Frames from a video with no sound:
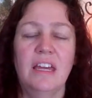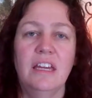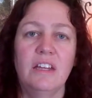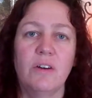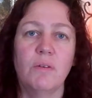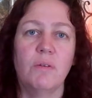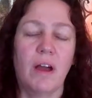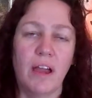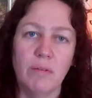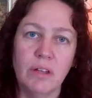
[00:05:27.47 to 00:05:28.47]

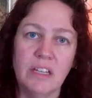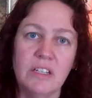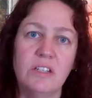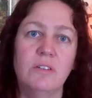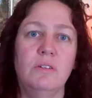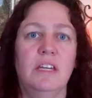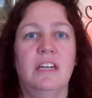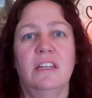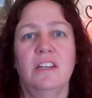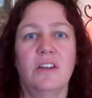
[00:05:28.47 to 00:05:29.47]
I really do
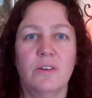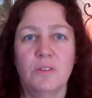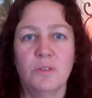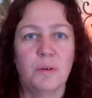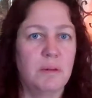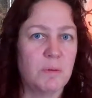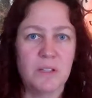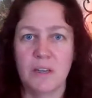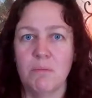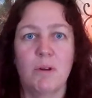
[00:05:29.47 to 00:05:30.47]
need,
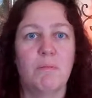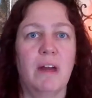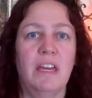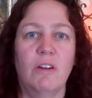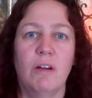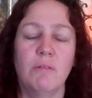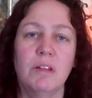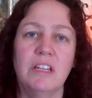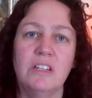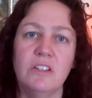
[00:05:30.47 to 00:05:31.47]
20% more money, or I
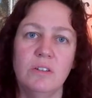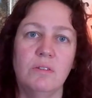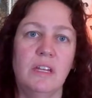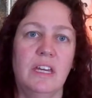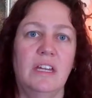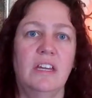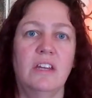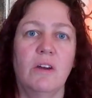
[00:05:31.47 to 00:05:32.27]
really do need,